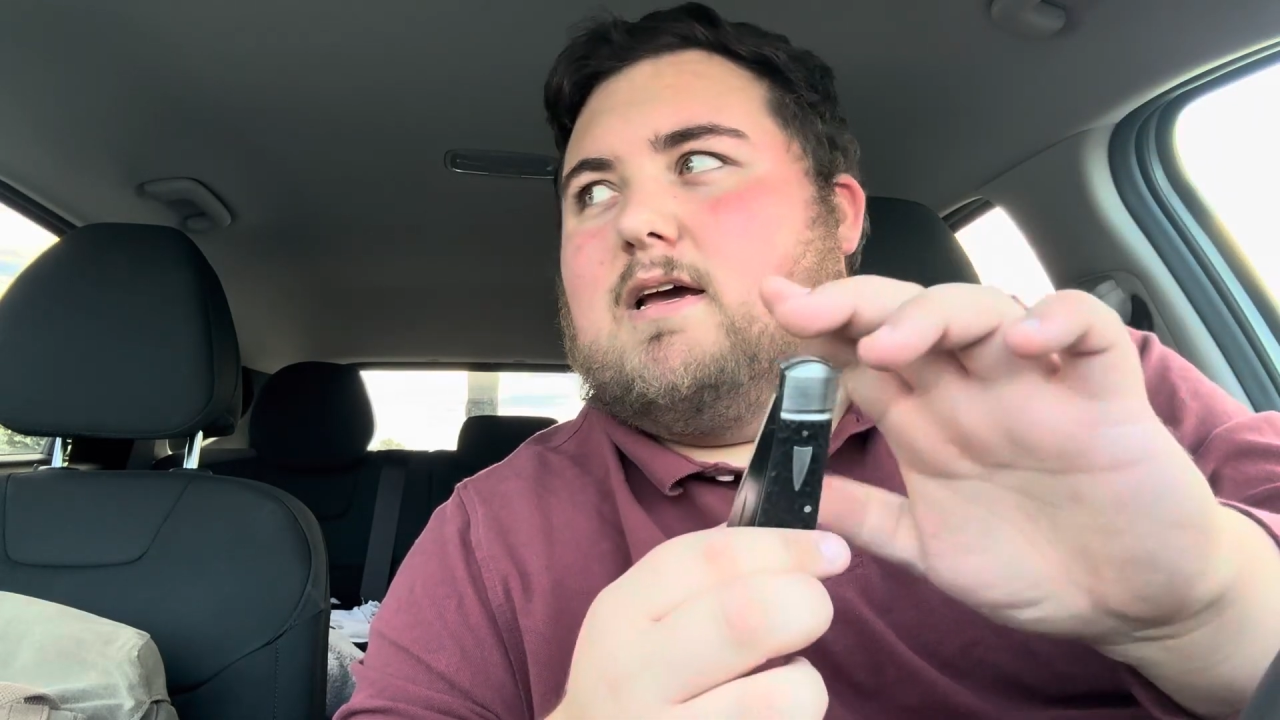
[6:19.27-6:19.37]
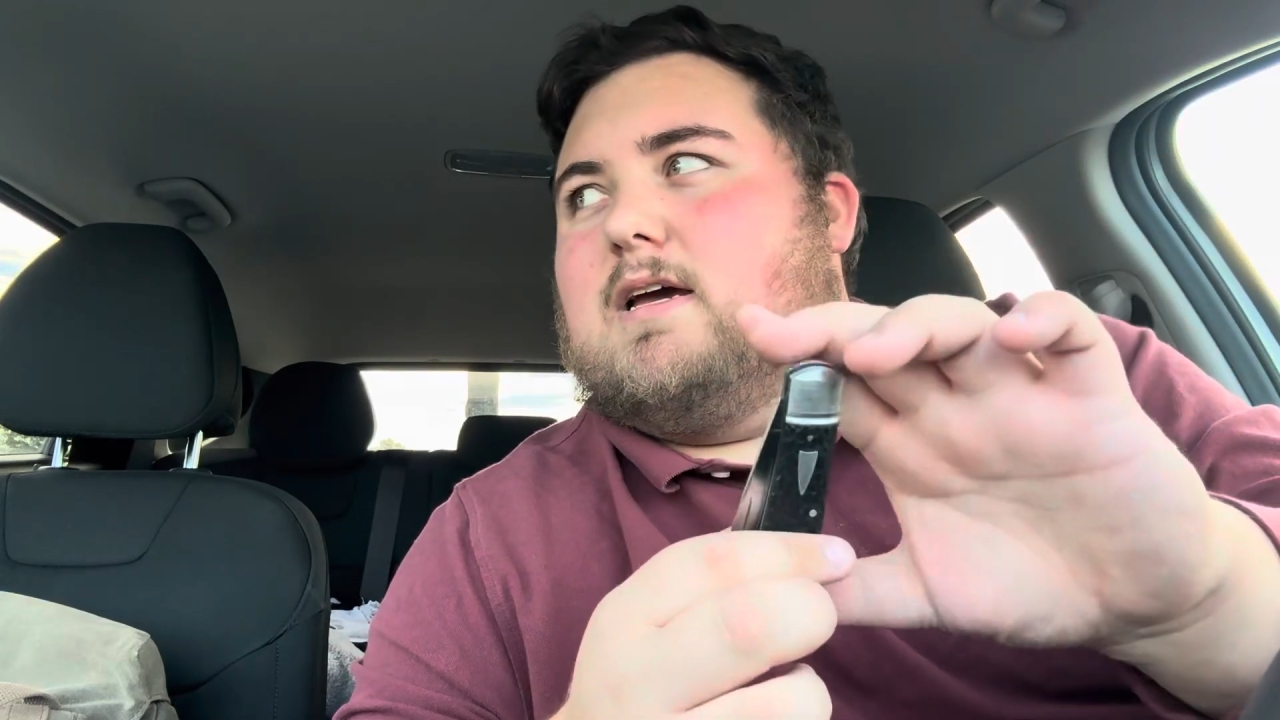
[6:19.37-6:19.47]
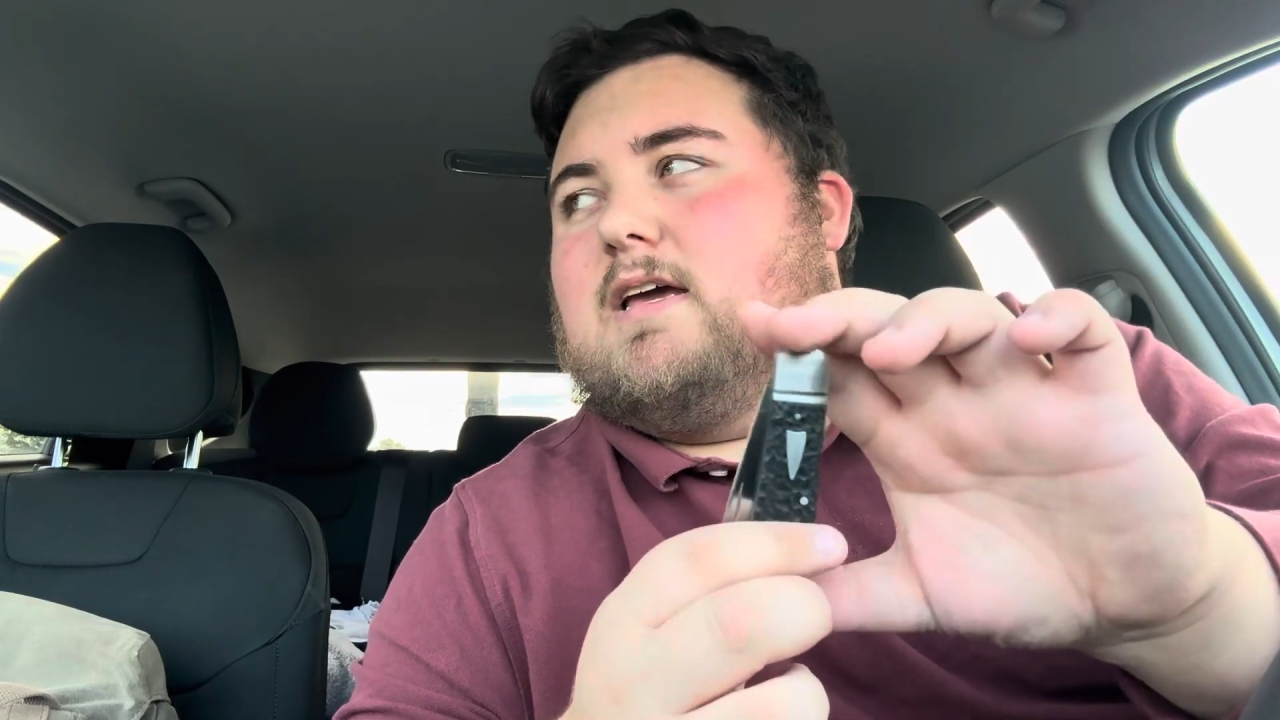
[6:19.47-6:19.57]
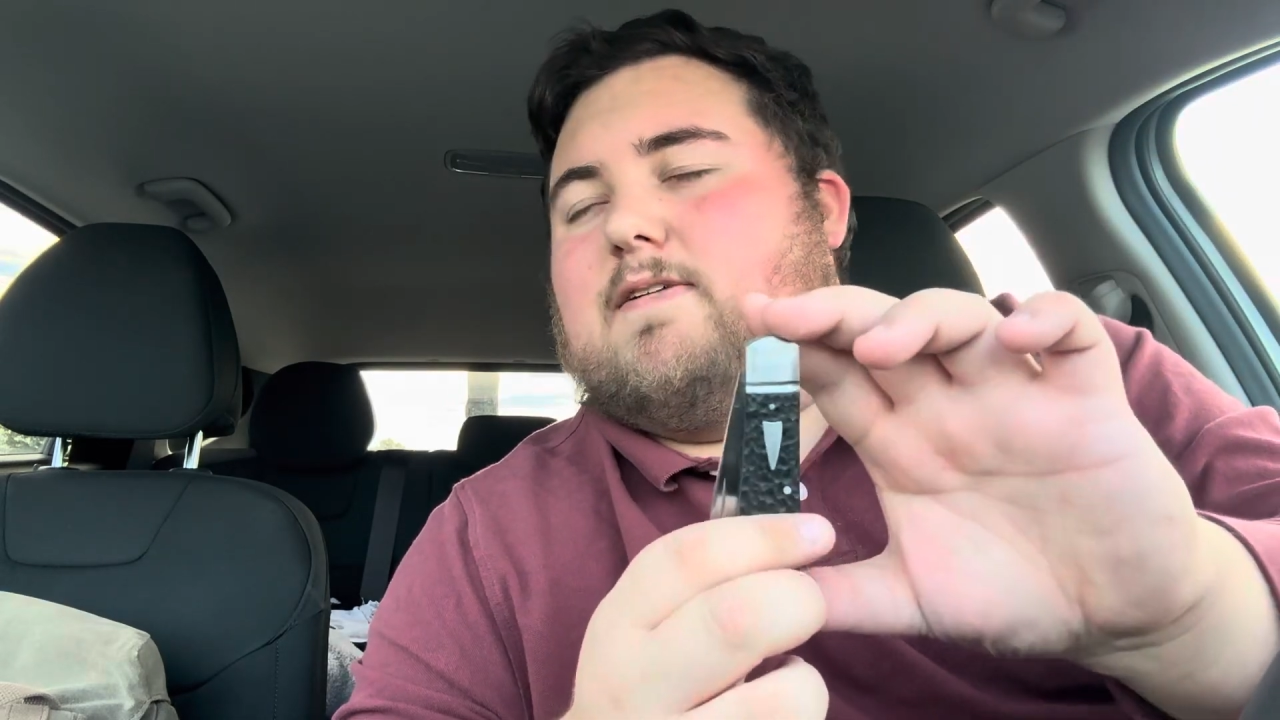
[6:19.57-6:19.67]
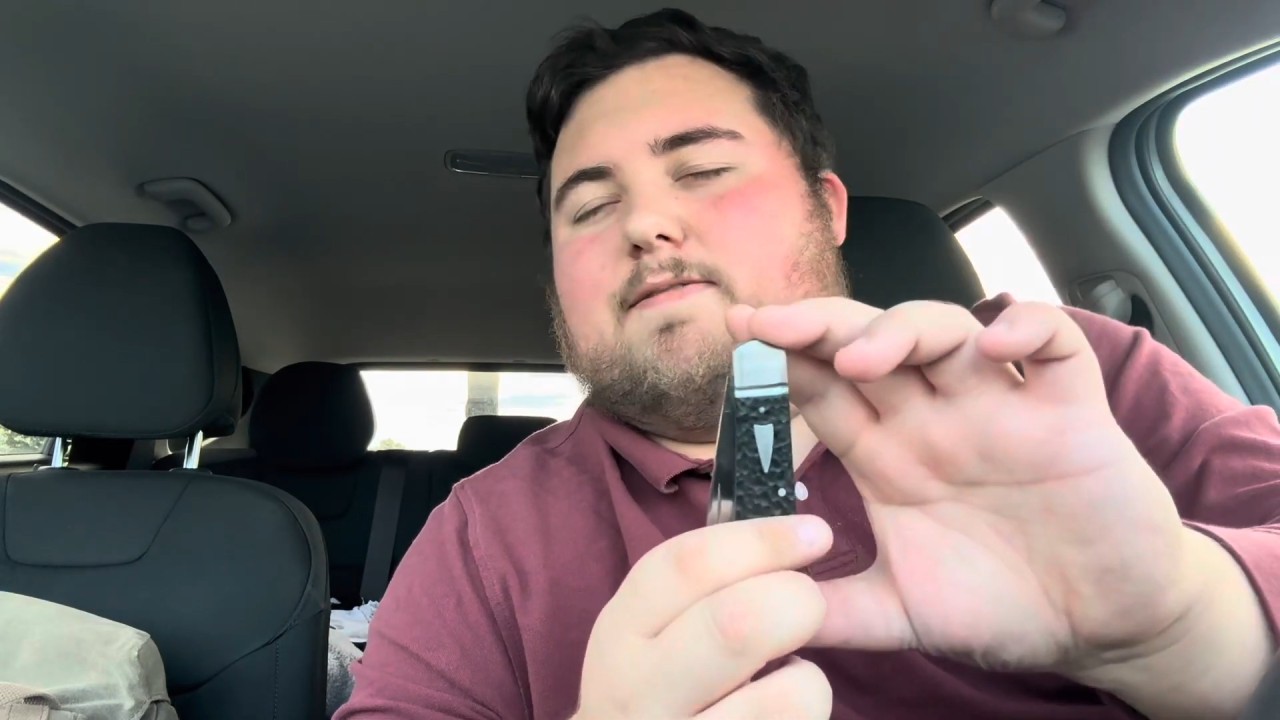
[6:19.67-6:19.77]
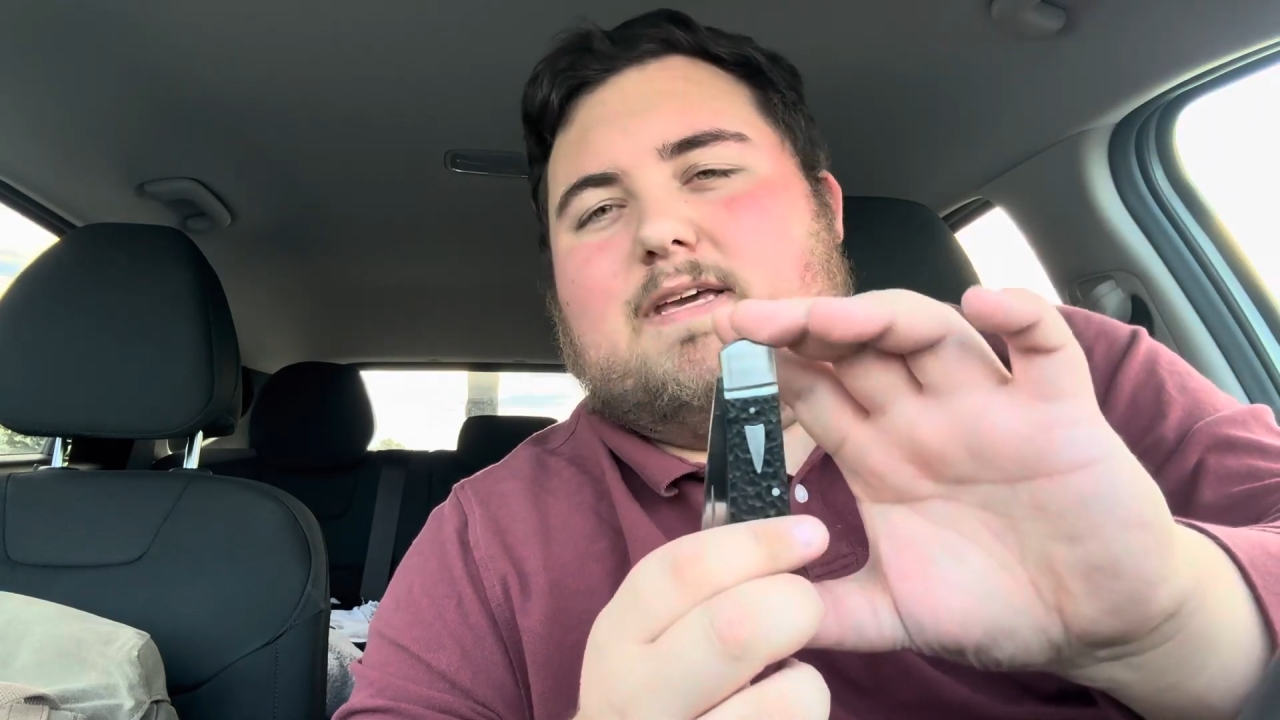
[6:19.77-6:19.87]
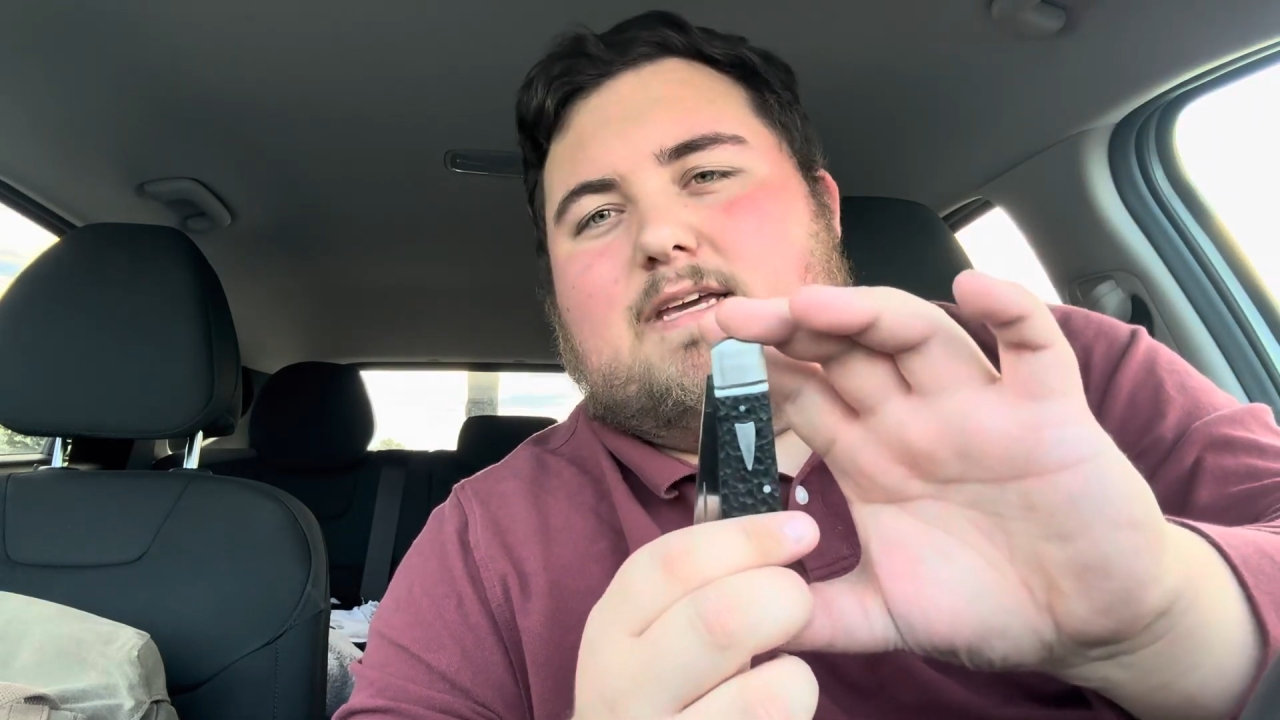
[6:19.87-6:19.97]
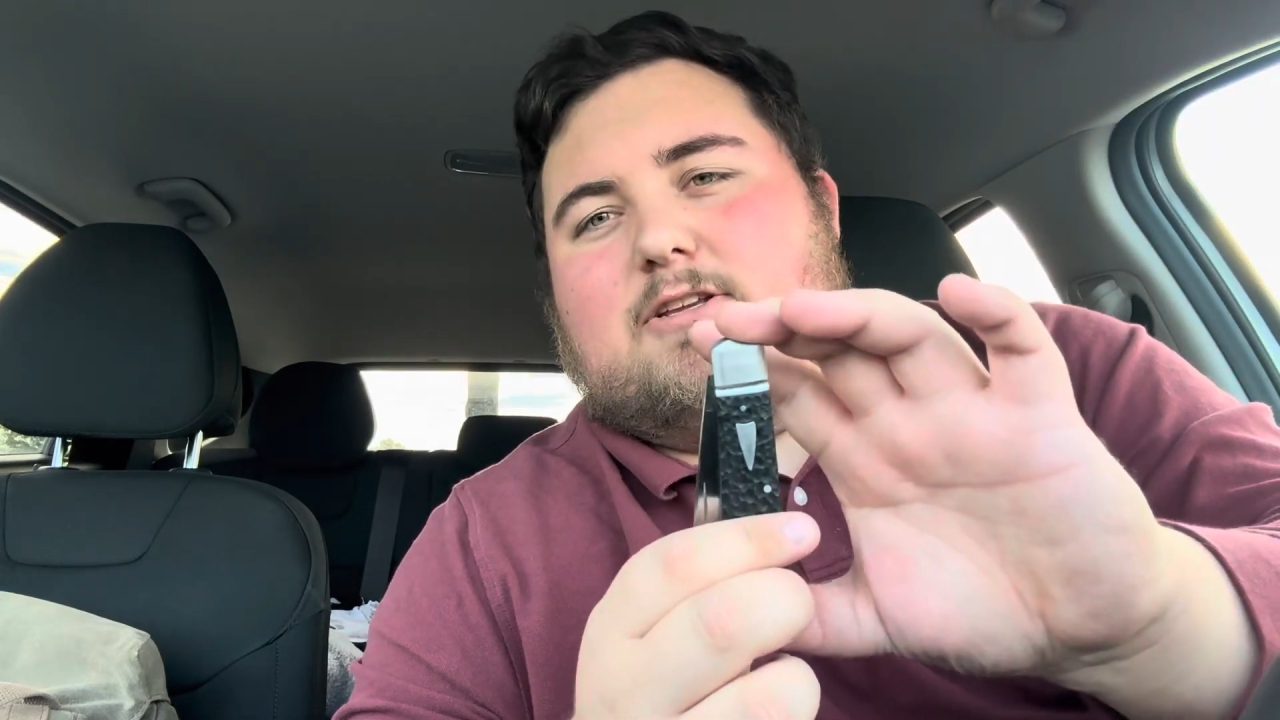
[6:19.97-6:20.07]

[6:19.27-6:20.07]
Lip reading: If he